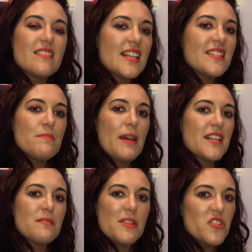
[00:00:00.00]
that's about
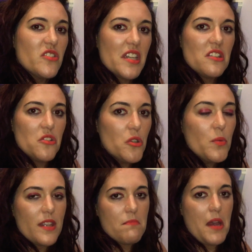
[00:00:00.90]
as much as I can do
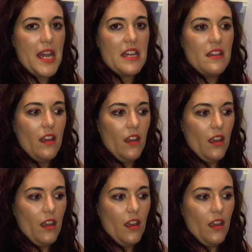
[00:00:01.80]
with my